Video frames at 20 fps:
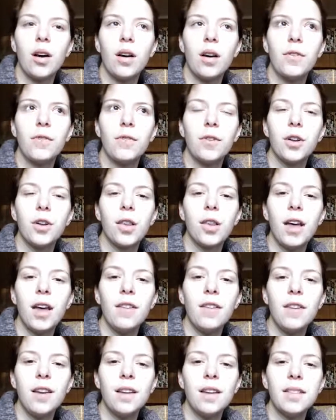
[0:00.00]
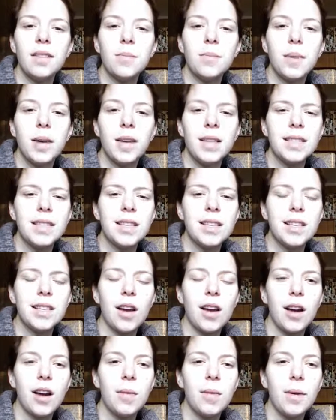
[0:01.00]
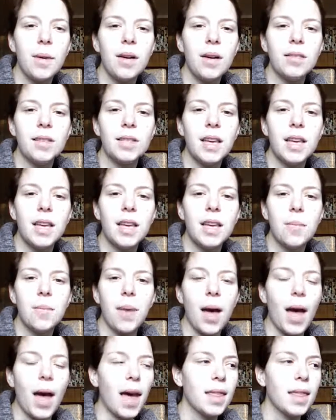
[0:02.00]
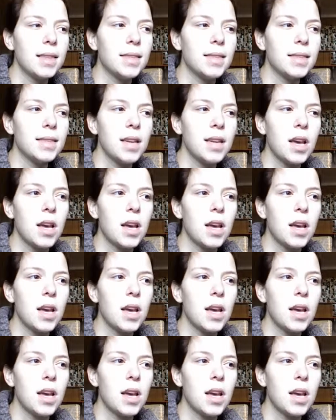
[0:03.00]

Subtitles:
for a lot of aches and pains, they talk about taking baths,